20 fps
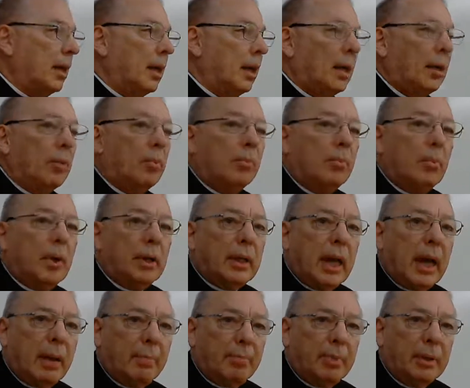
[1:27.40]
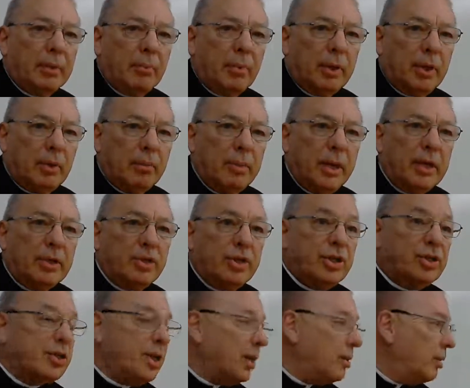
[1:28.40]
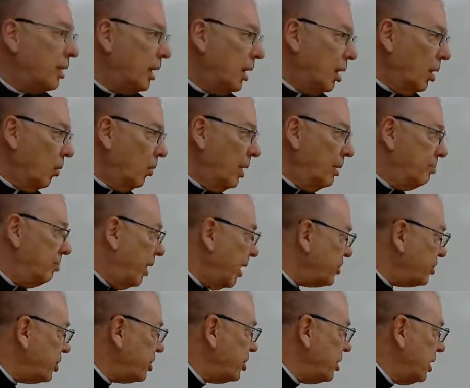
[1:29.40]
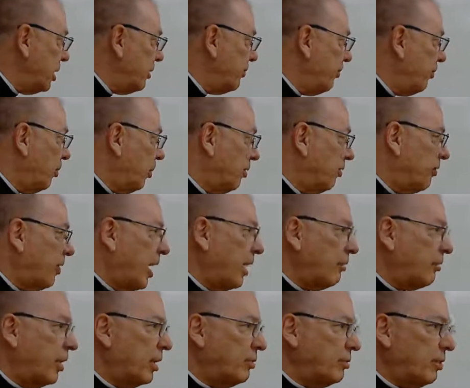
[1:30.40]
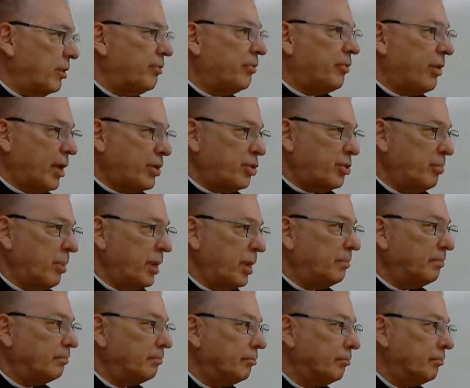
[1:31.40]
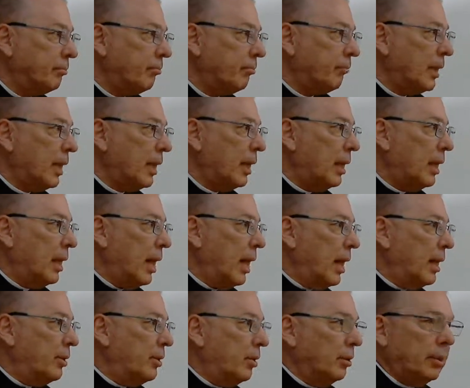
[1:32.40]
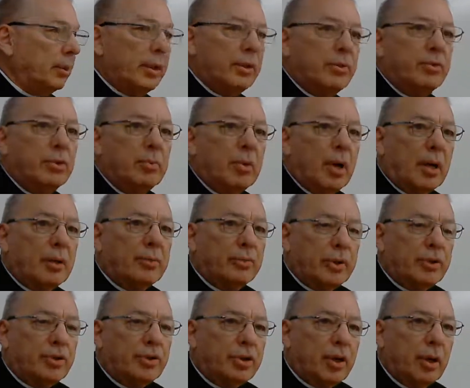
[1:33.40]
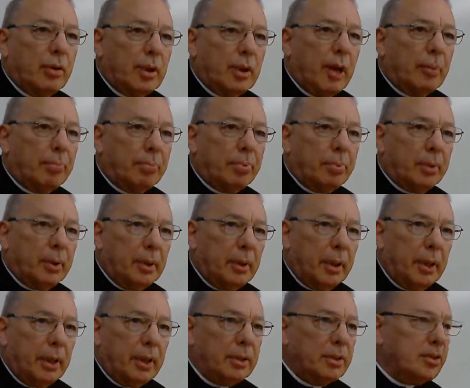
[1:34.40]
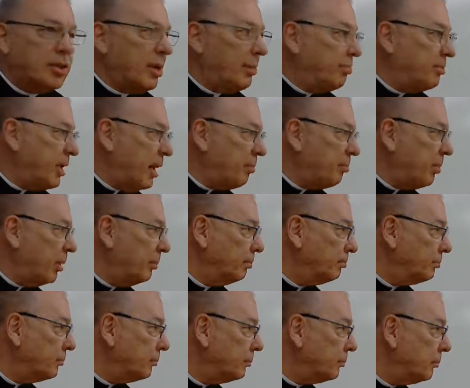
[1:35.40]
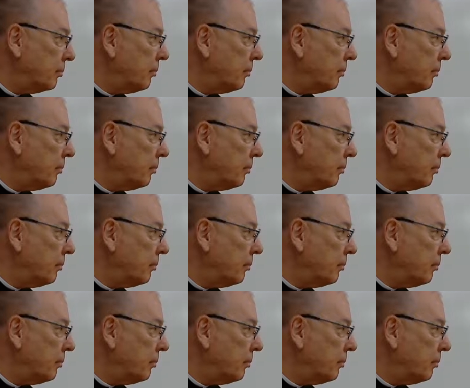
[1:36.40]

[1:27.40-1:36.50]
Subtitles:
What happened? What do you mean? She said, "We budgeted for 500 freshmen, and only 200 showed up in September."